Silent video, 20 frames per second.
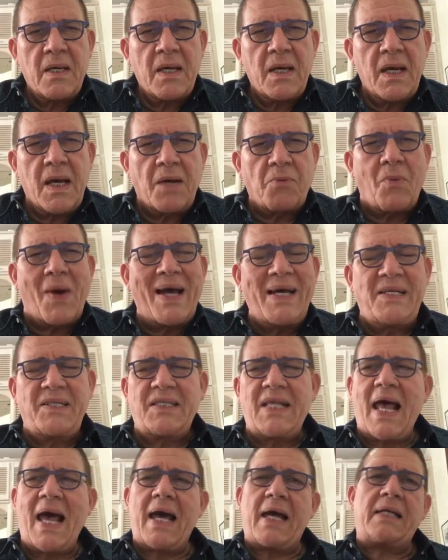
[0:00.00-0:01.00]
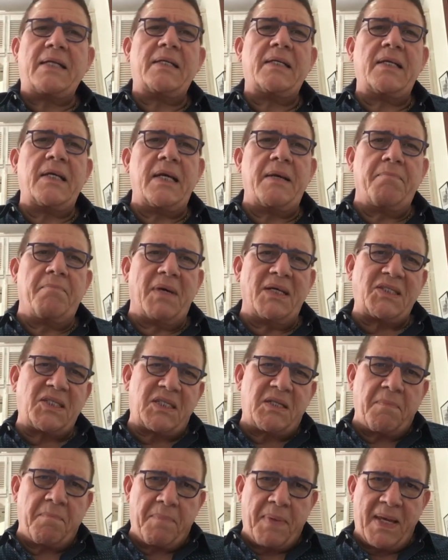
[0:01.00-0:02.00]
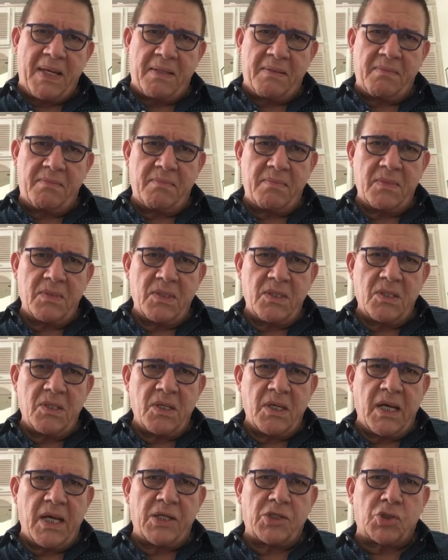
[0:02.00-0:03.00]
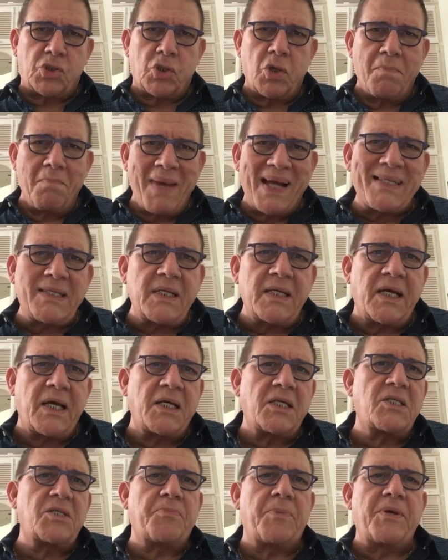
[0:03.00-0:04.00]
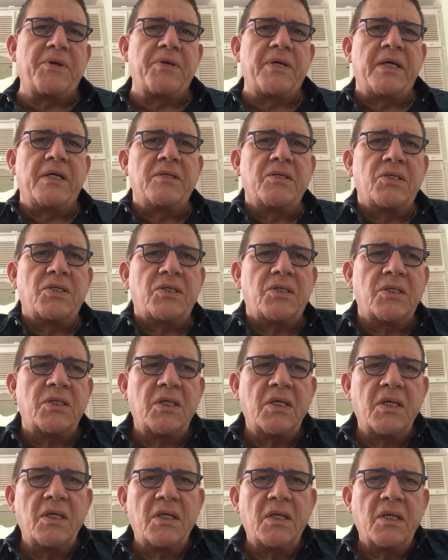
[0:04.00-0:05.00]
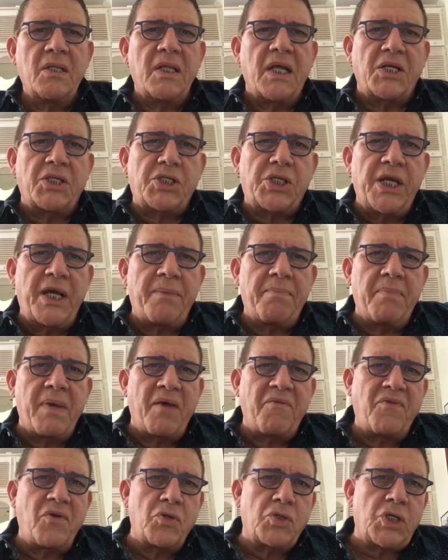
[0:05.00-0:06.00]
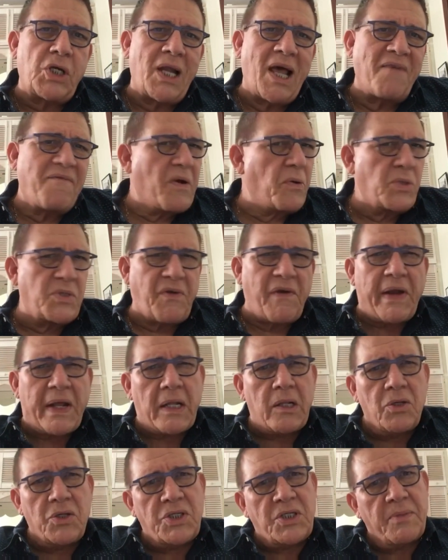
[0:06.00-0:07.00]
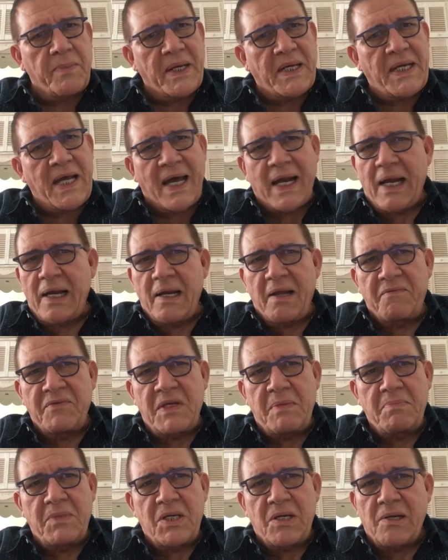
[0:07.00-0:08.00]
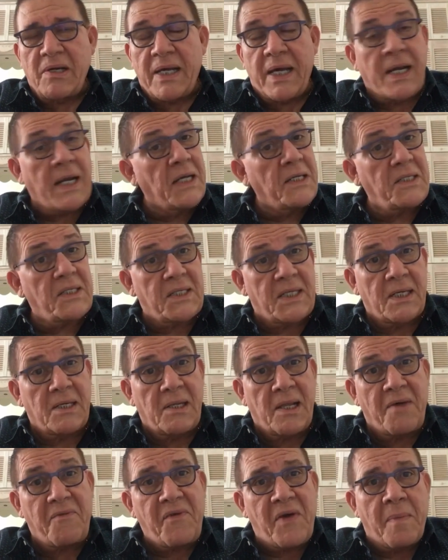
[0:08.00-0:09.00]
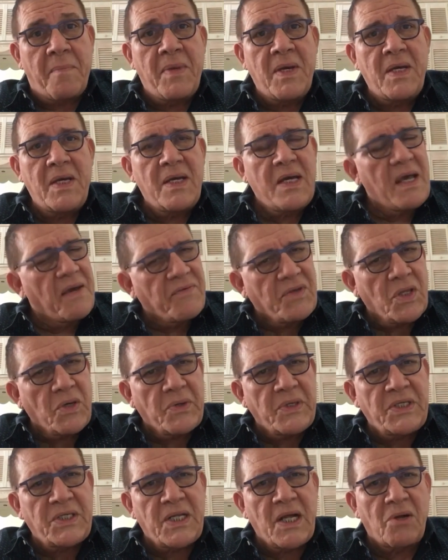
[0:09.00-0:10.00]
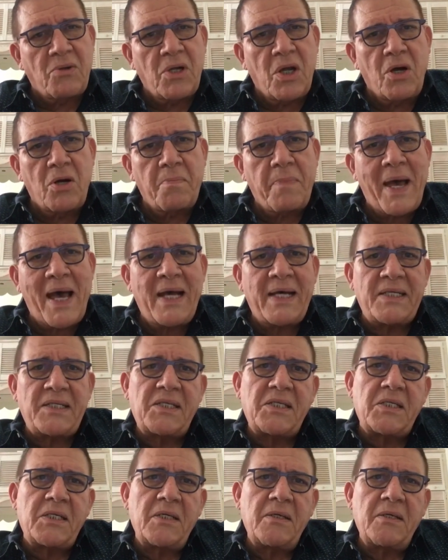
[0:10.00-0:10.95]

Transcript: And why is that? It must have been a traumatic experience that shaped my future life. I was very close to my dad. I loved him dearly, and I still love him, even though he's now long past.